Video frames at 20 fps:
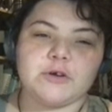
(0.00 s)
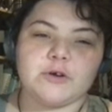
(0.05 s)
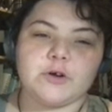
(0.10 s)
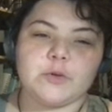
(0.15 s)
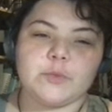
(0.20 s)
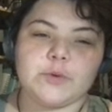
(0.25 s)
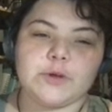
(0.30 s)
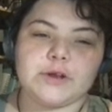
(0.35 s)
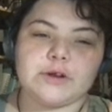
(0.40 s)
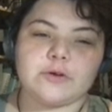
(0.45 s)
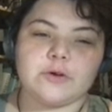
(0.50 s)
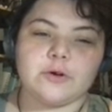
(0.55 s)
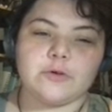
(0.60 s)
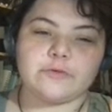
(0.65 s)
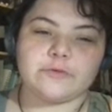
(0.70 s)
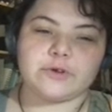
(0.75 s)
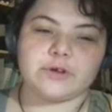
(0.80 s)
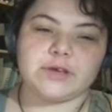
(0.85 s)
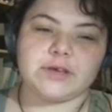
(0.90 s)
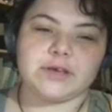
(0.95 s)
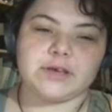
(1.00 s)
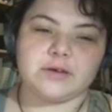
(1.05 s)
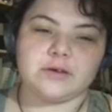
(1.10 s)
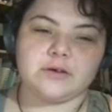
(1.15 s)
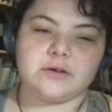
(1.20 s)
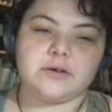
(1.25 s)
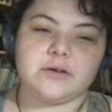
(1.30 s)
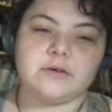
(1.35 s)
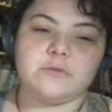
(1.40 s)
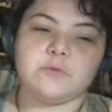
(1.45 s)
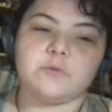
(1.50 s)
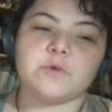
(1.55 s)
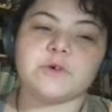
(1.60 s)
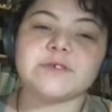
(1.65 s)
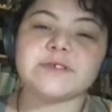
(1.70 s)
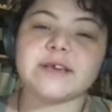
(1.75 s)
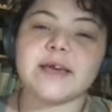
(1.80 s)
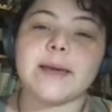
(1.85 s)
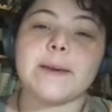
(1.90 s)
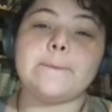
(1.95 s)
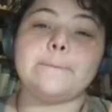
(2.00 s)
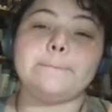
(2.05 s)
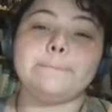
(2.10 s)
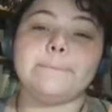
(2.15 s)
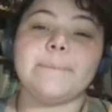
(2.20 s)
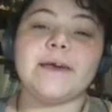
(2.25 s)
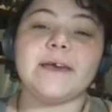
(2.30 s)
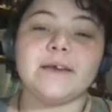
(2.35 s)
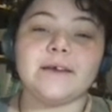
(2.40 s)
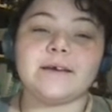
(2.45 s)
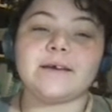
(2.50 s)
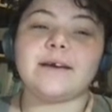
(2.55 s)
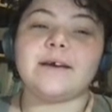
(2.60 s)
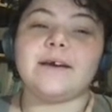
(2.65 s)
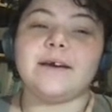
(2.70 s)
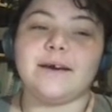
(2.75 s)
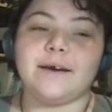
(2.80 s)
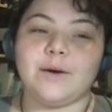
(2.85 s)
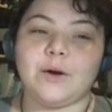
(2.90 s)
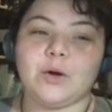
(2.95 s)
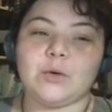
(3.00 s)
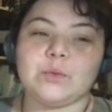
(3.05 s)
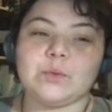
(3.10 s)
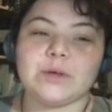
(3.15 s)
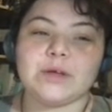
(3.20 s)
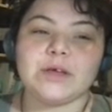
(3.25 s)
open over here was a big help.